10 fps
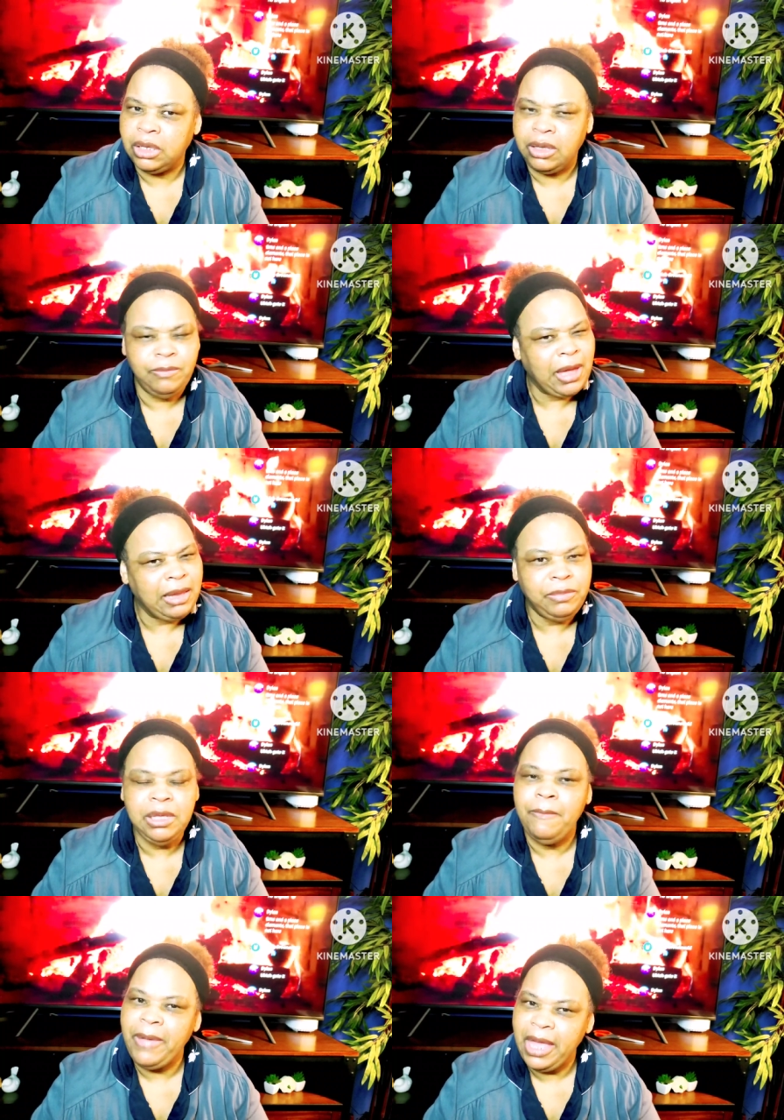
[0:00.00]
It might be
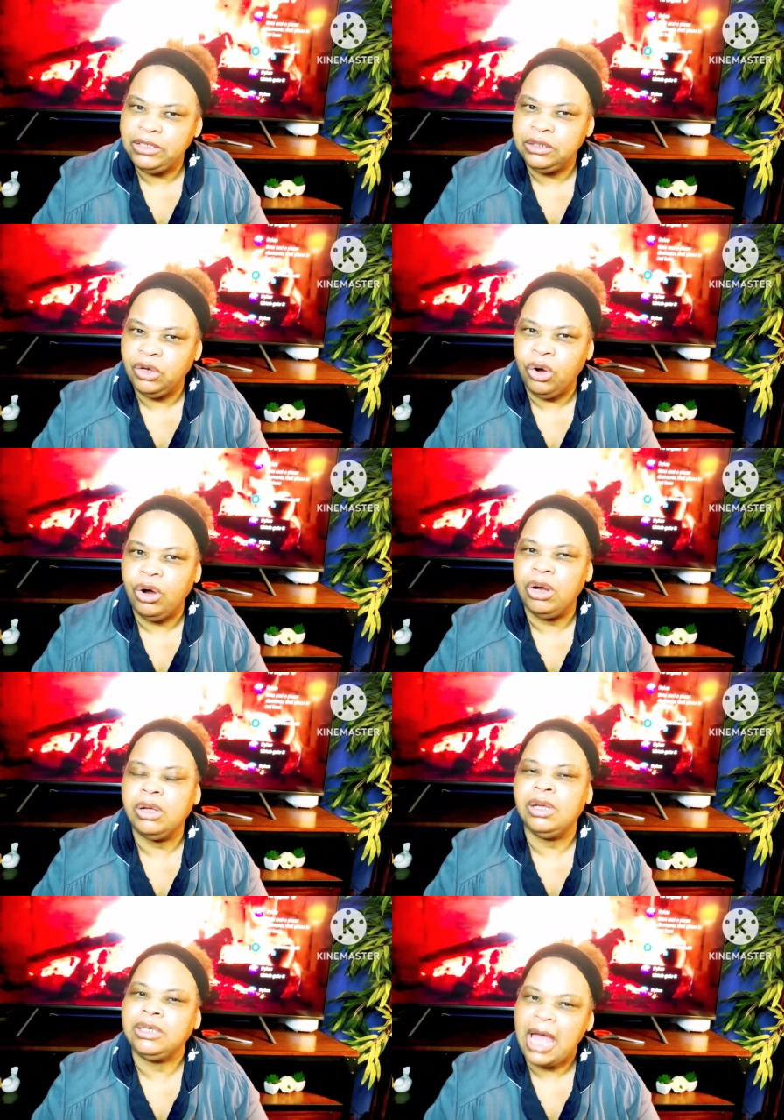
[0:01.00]
imagined or
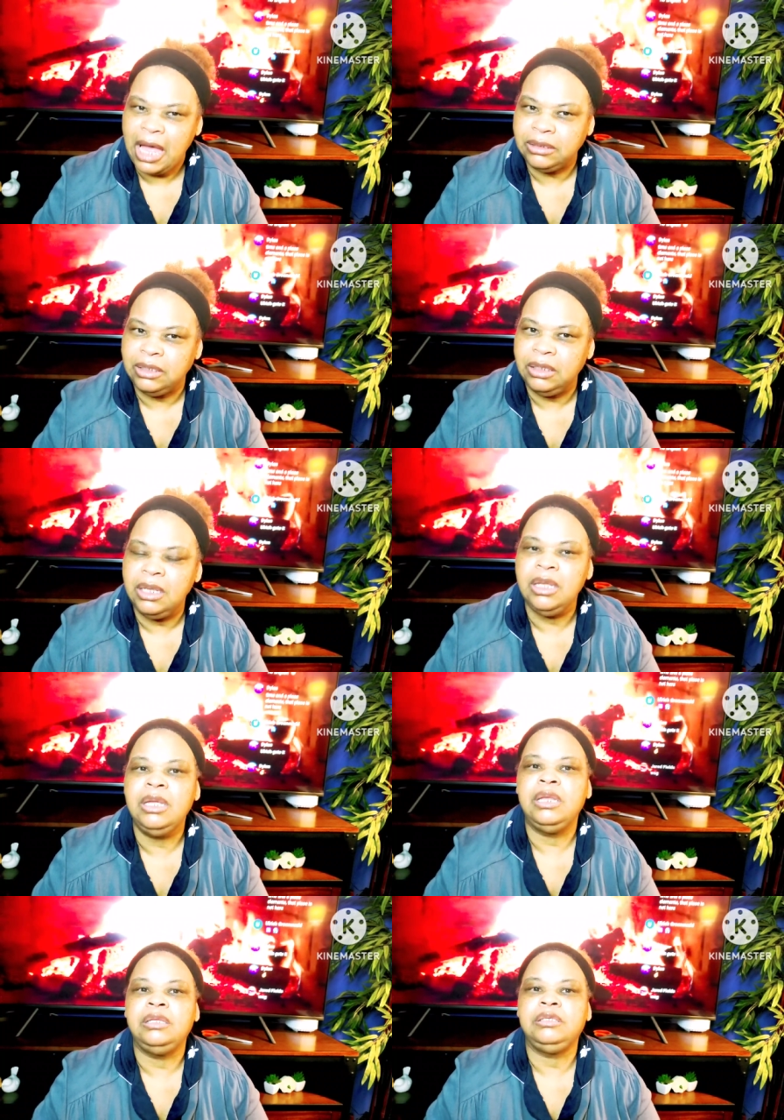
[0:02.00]
concocted
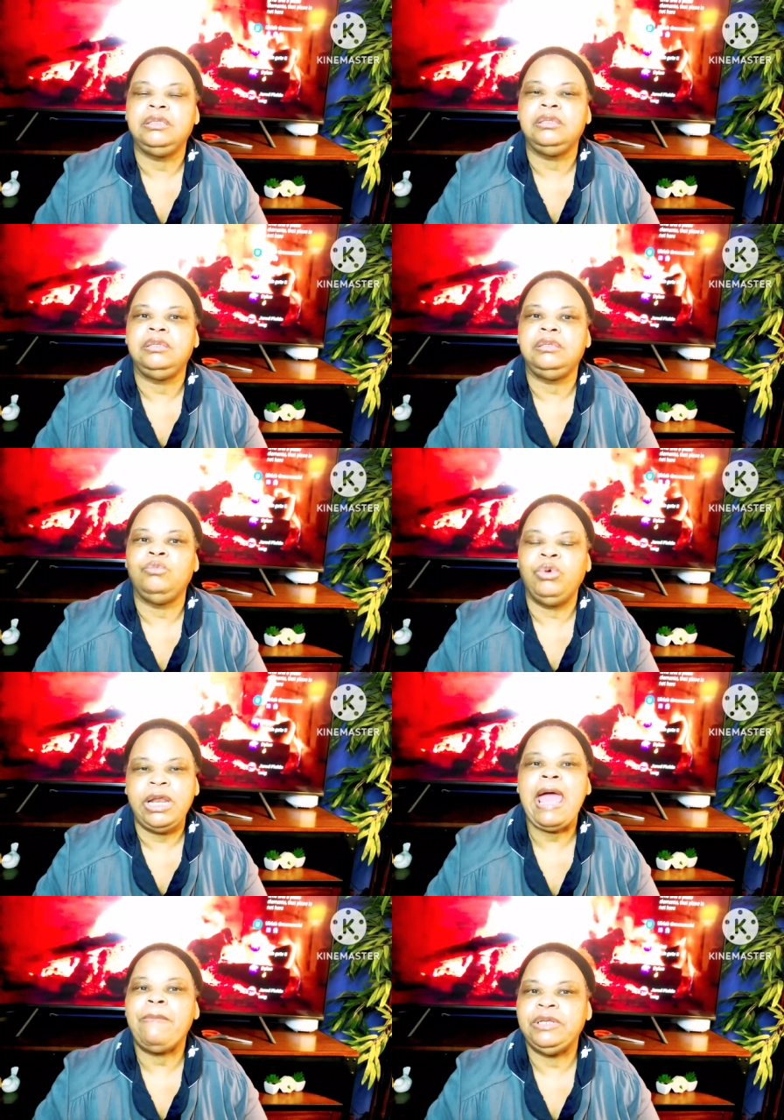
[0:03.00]
what
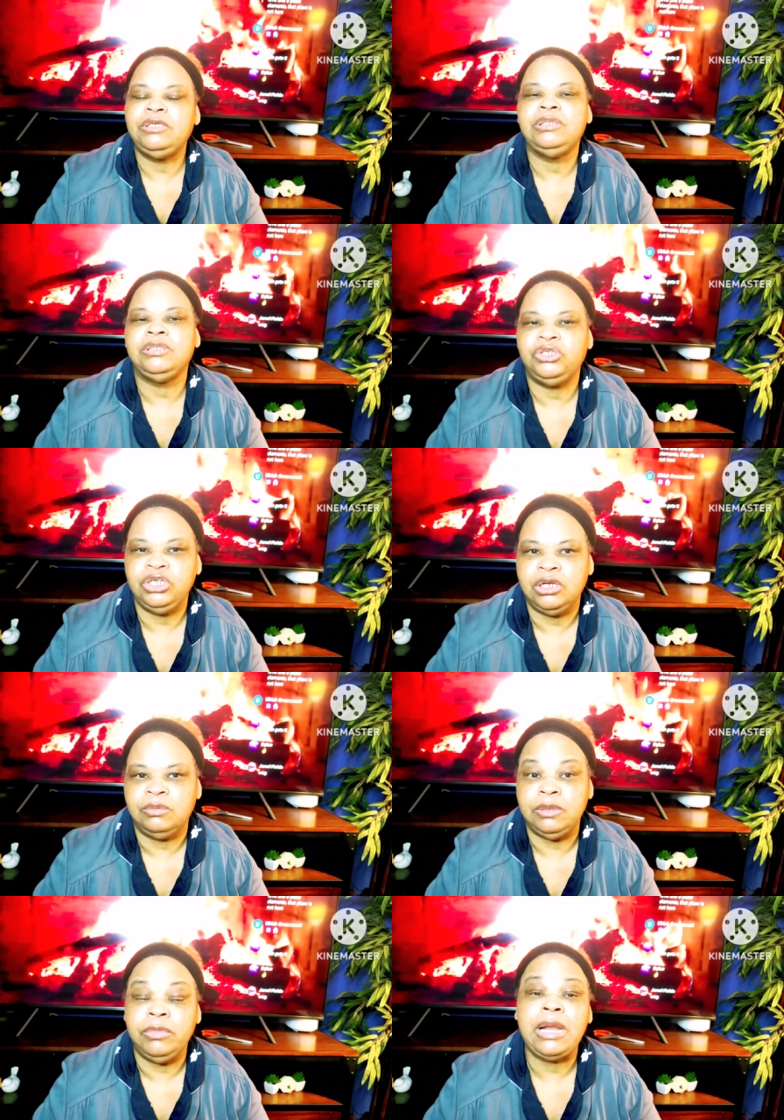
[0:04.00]
happened to this
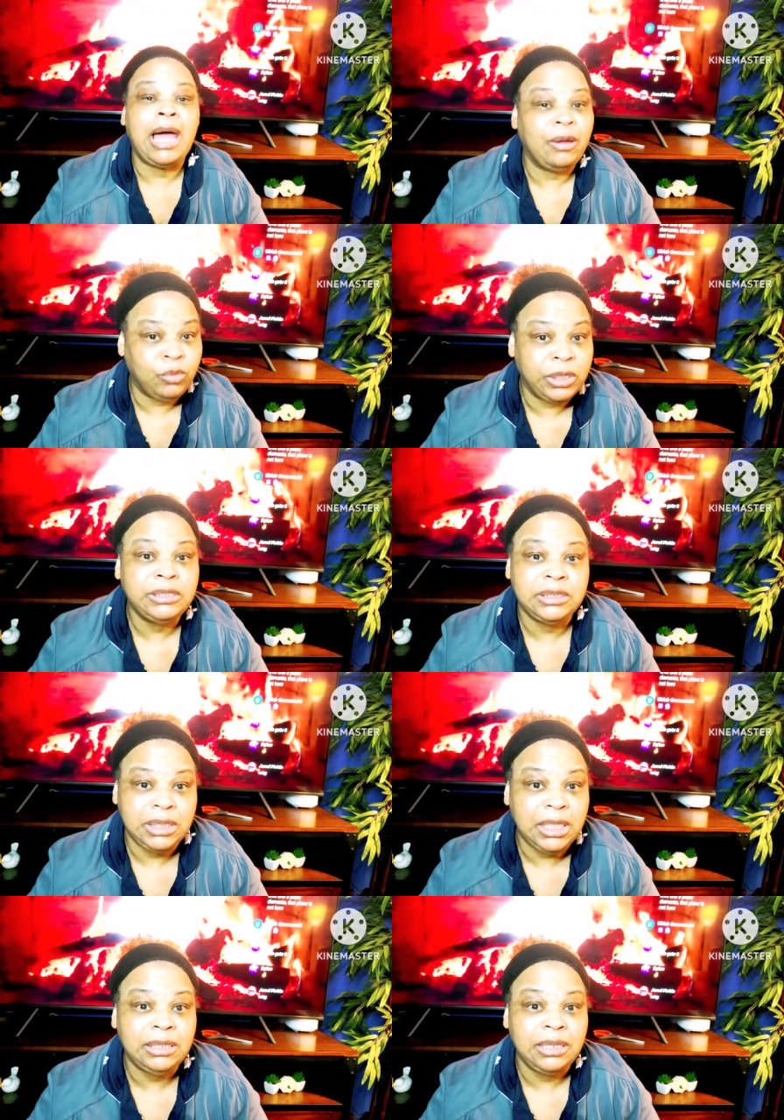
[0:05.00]
gentleman, but I want to see
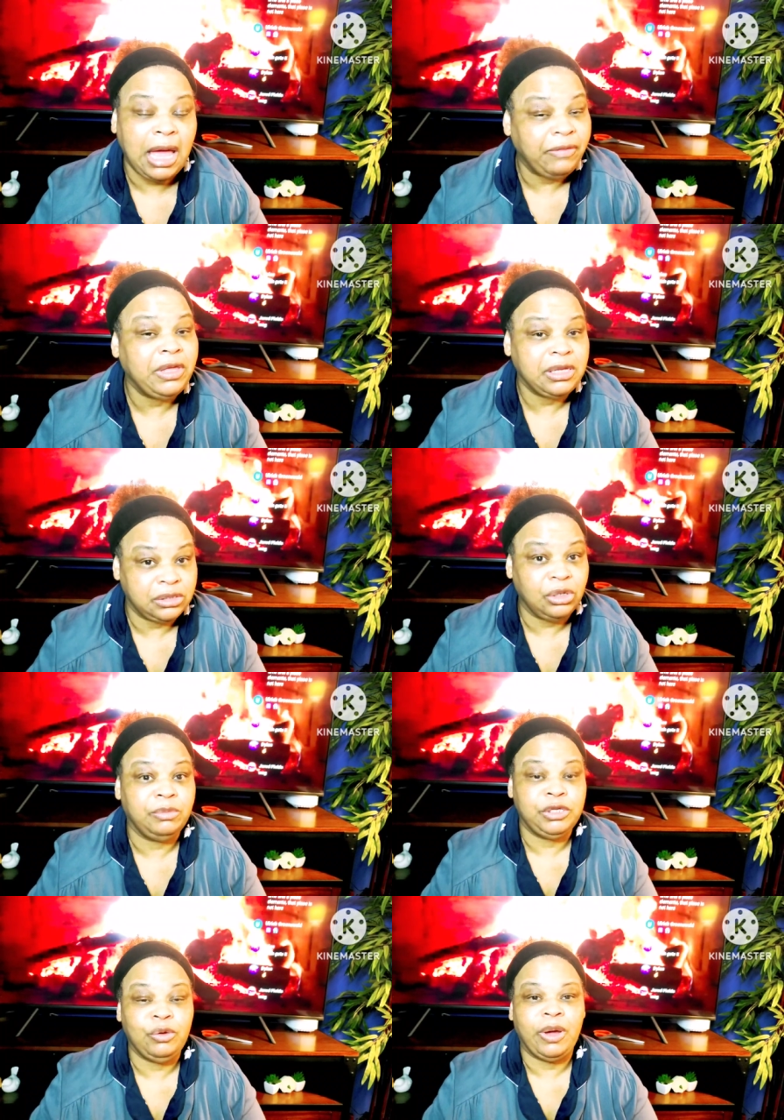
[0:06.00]
it. I think it's going
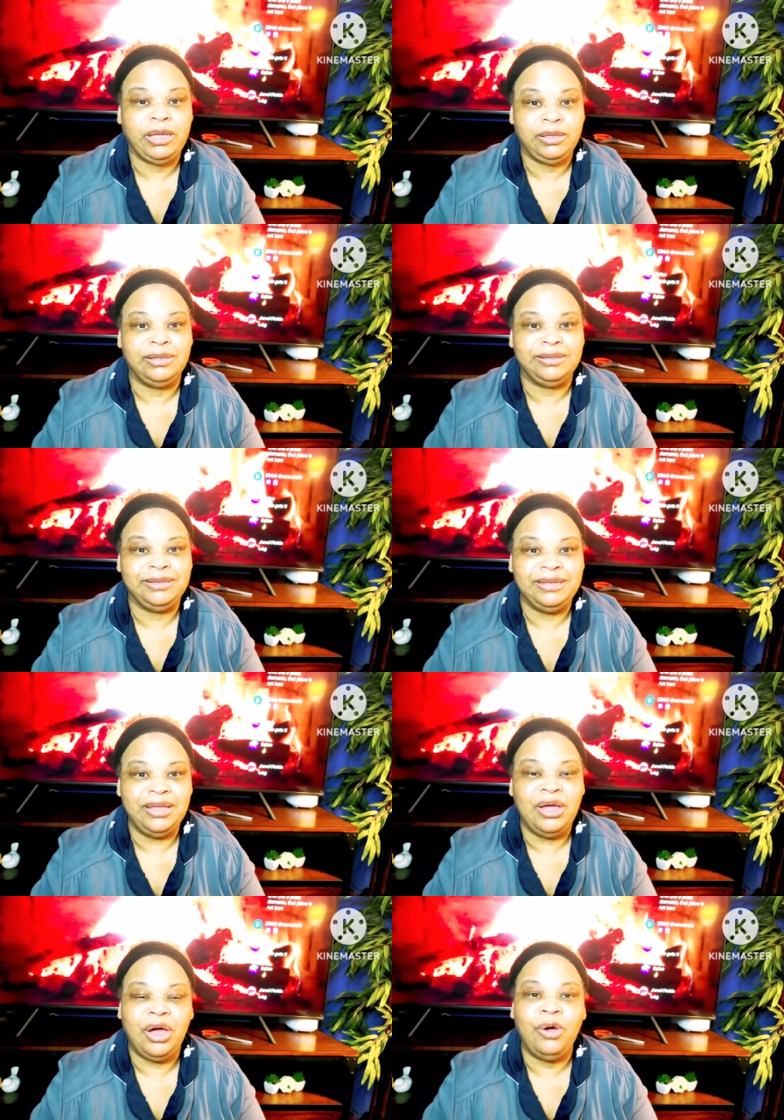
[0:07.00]
to be quite good.
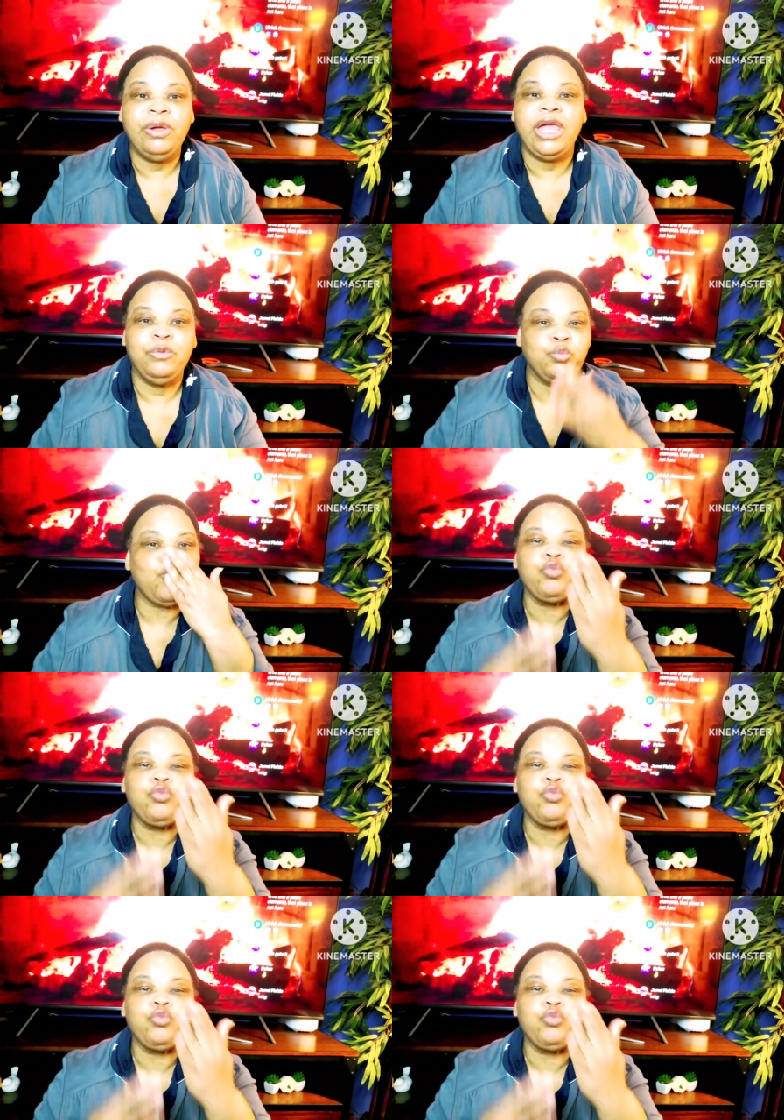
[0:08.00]
Okay.